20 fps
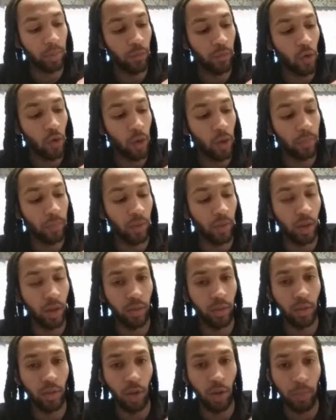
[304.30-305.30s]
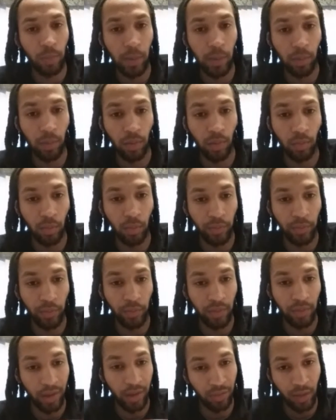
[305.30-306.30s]
performs on, you know, people
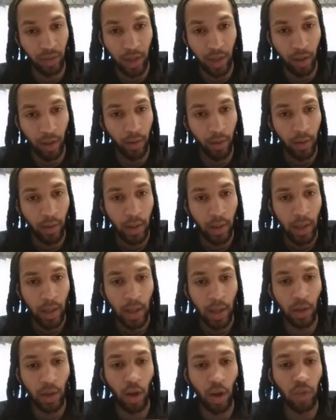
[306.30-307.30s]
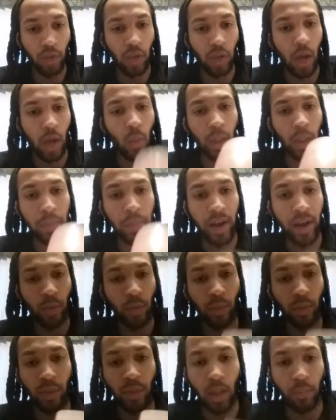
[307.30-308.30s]
with textured hair, and then also how well it
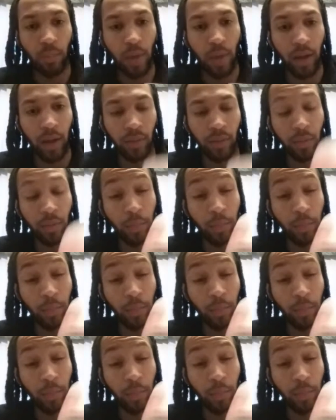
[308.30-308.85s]
pairs with other products.